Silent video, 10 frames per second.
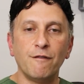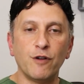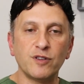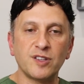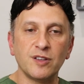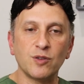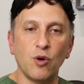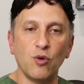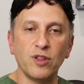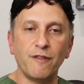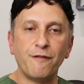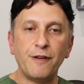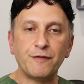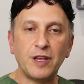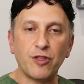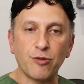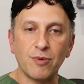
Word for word: versus only 53%,